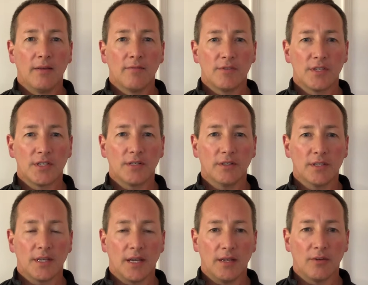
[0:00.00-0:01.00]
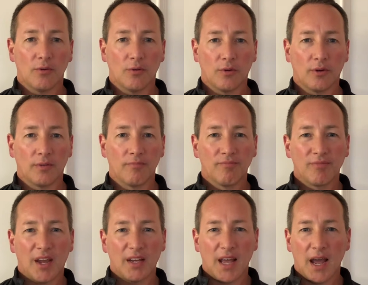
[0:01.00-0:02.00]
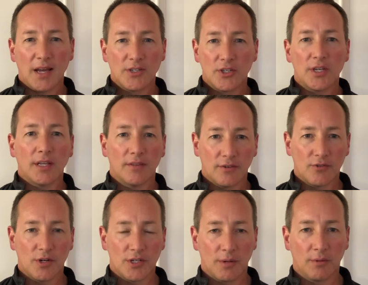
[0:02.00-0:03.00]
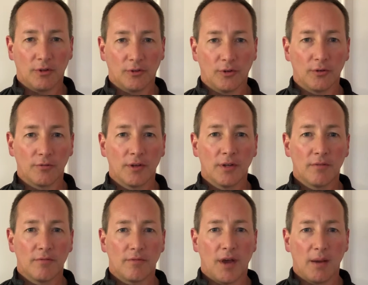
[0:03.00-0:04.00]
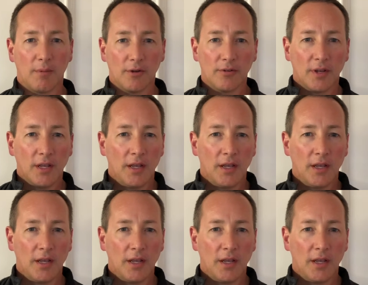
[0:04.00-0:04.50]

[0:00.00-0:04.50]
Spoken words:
facilitate or kind of agitate the trigeminal nerve fibers,